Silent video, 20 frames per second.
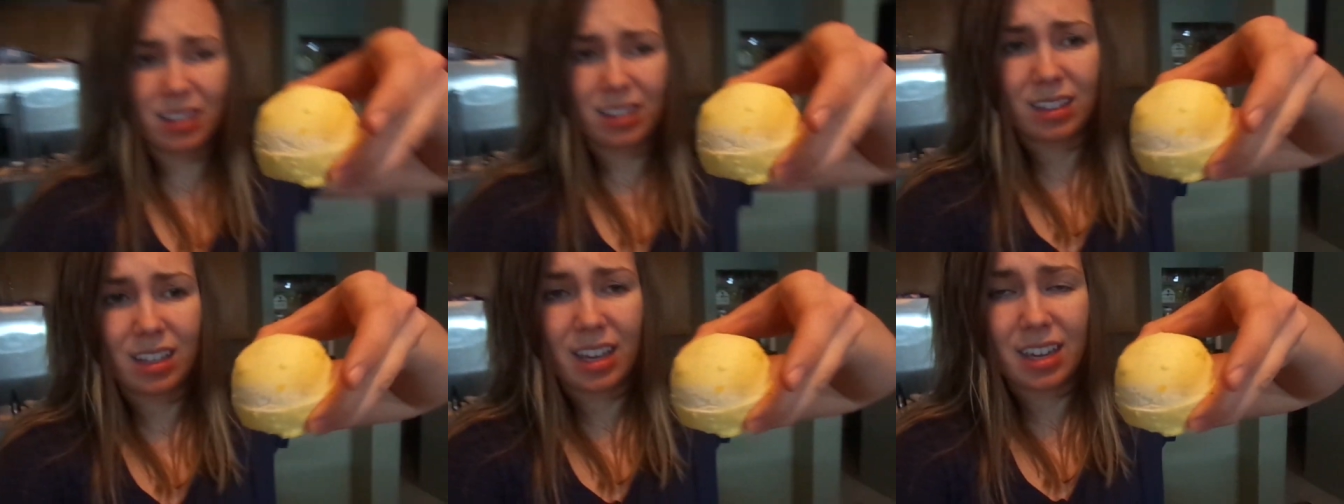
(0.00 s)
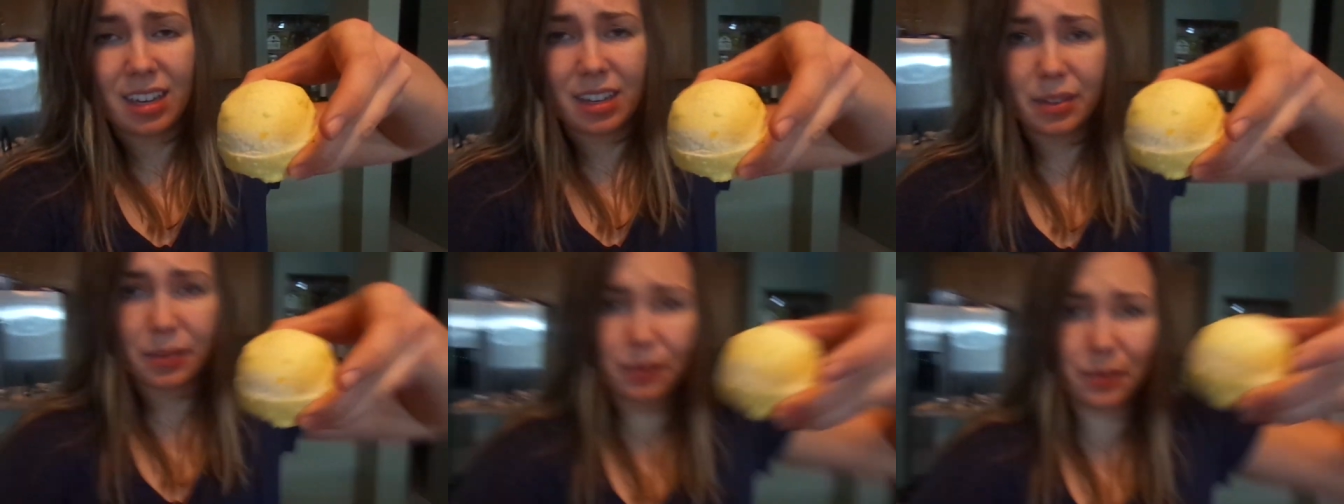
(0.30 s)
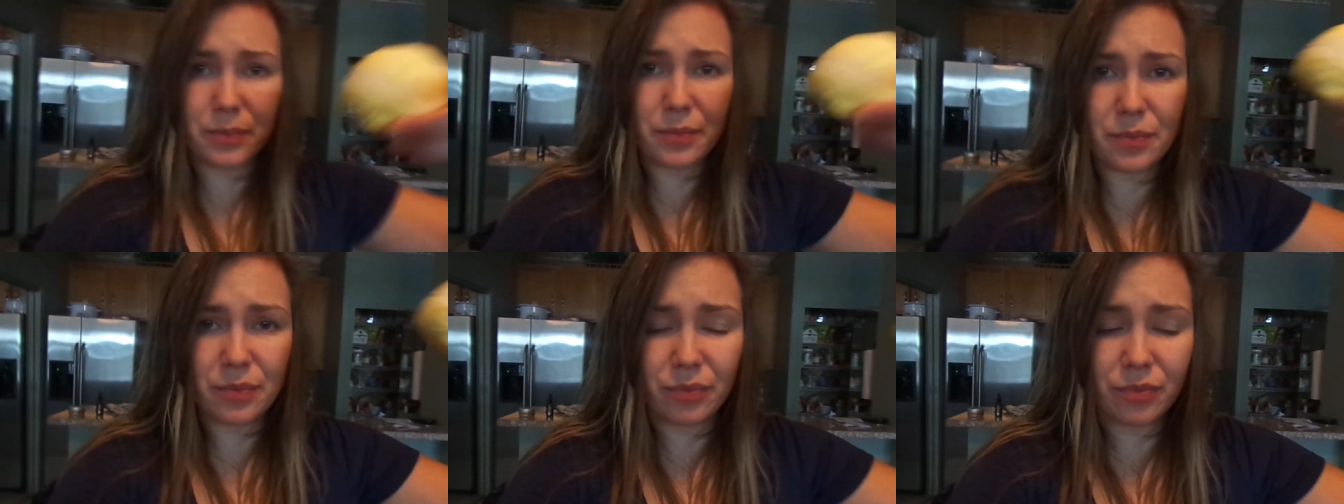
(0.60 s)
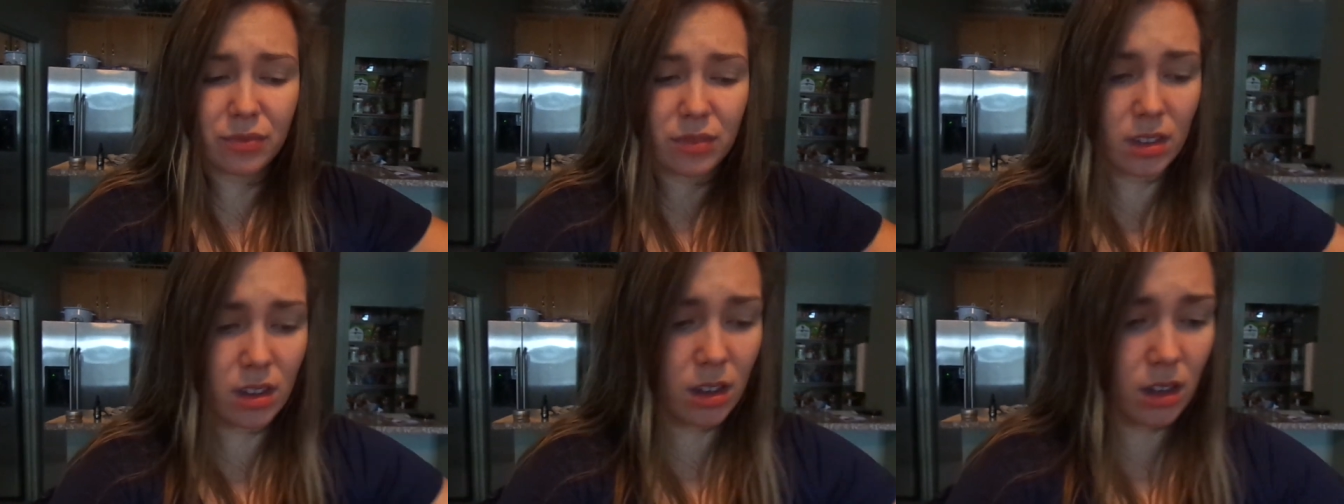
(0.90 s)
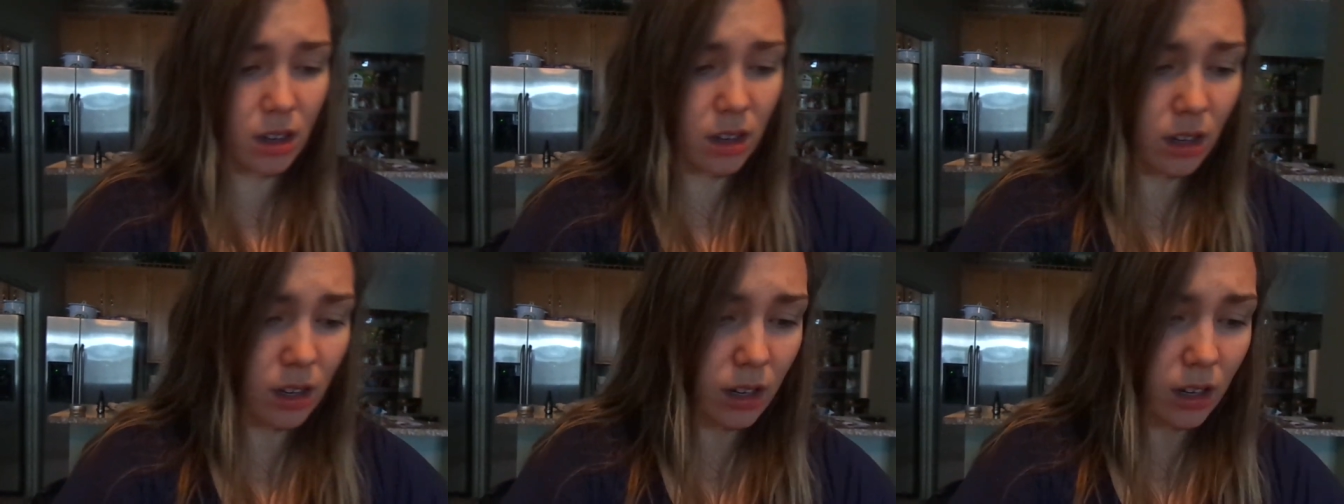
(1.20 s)
Like,
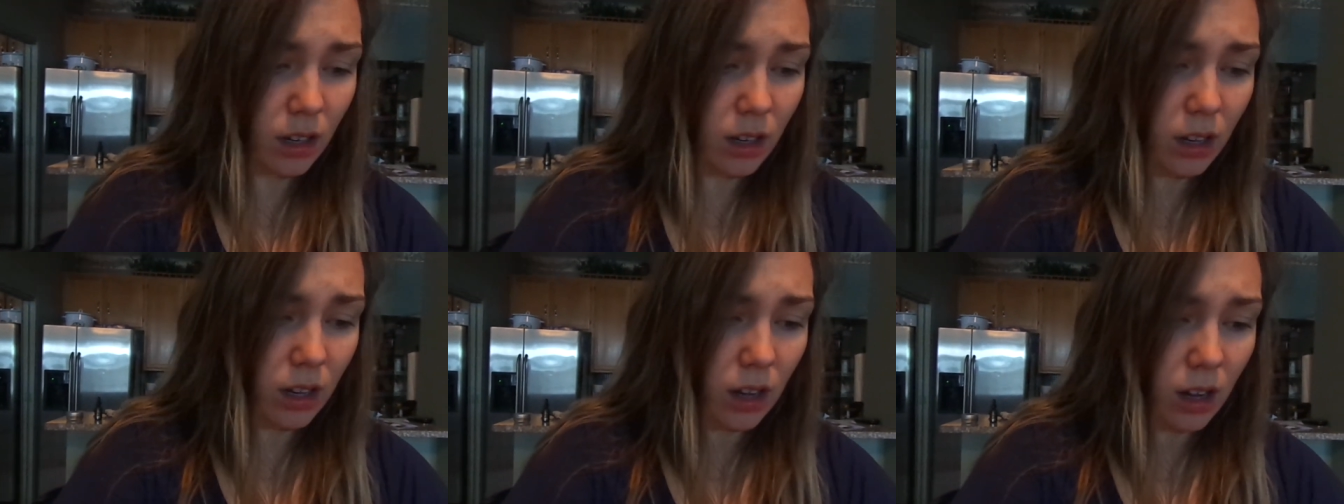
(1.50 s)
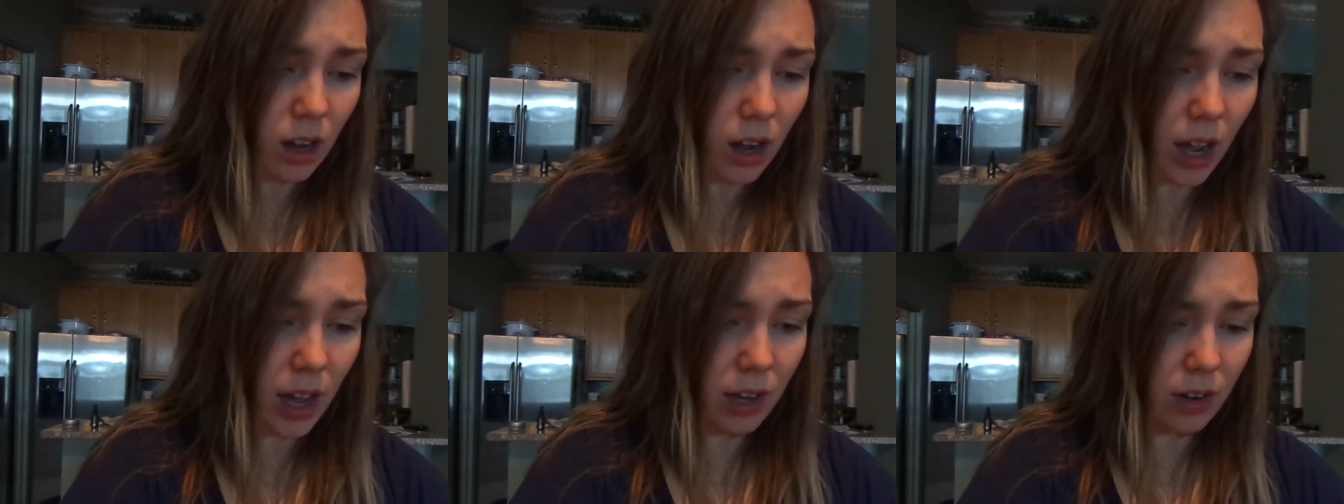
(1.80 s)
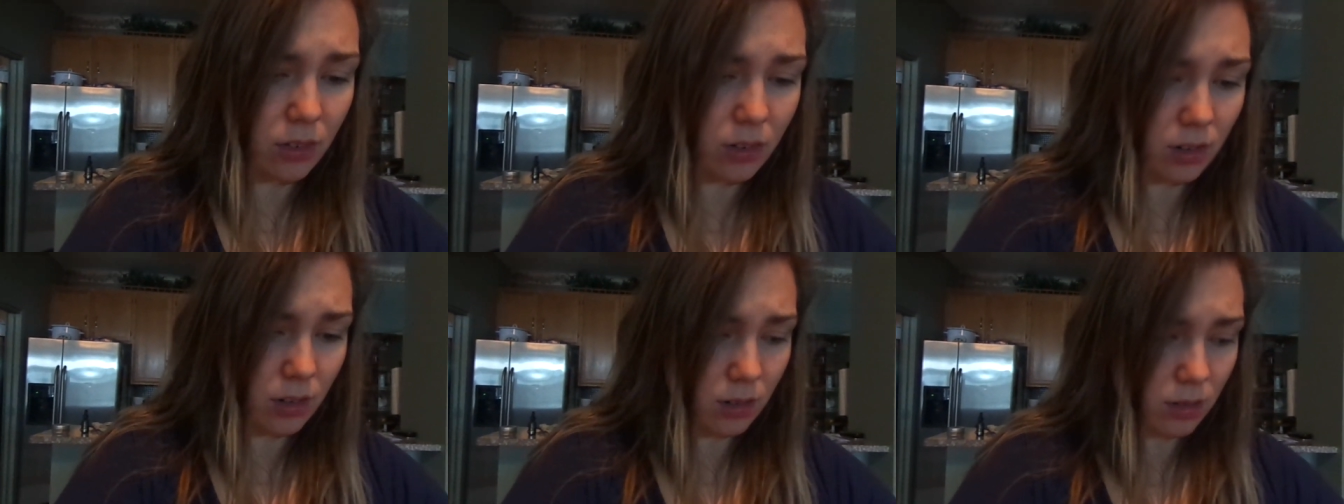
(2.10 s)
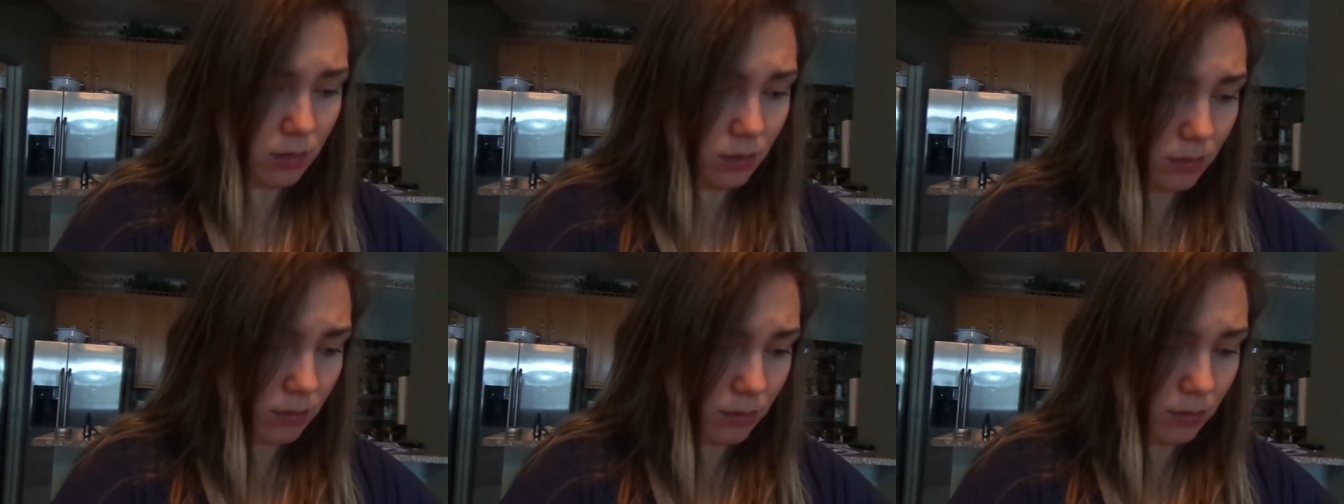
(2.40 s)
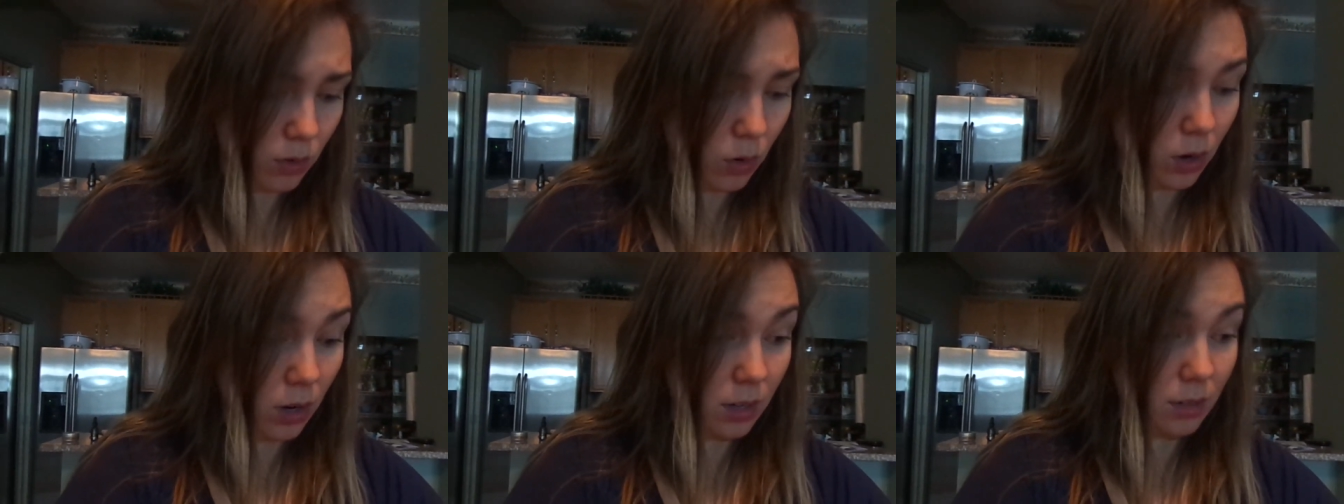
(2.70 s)
I don't know,
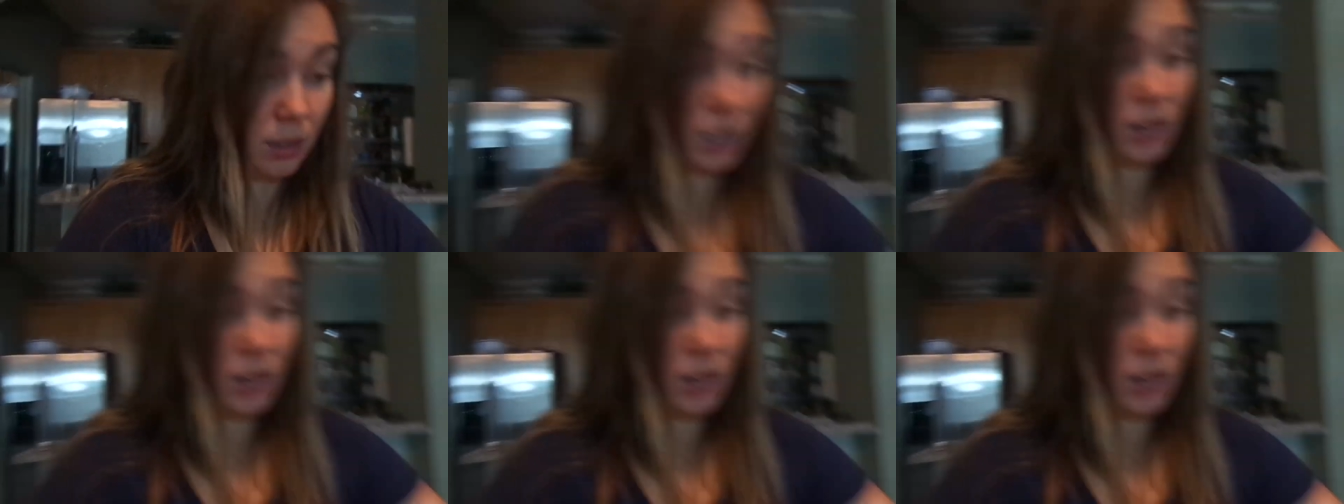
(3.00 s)
or